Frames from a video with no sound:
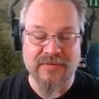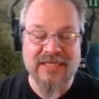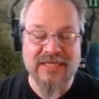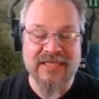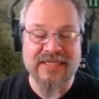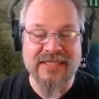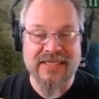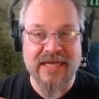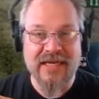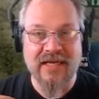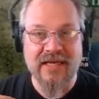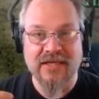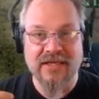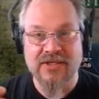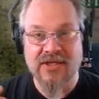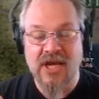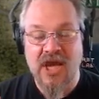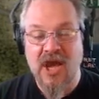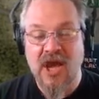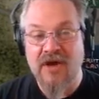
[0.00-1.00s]

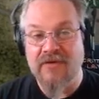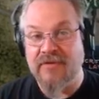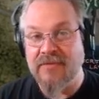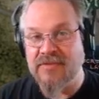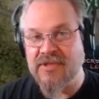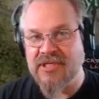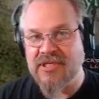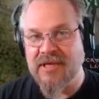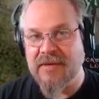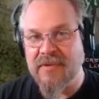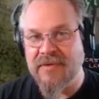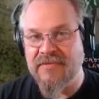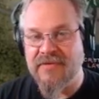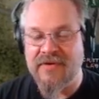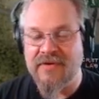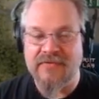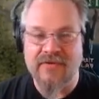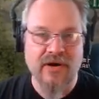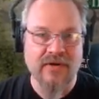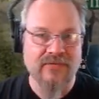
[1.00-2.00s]
descendants from some of the
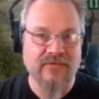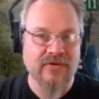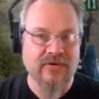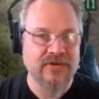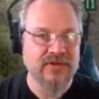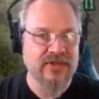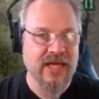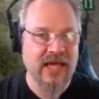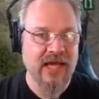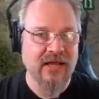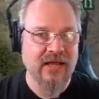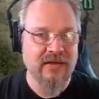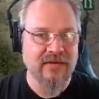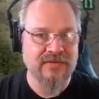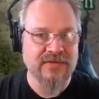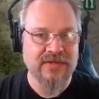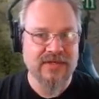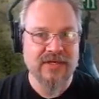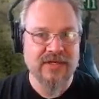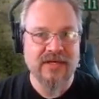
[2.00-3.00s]
very first elves.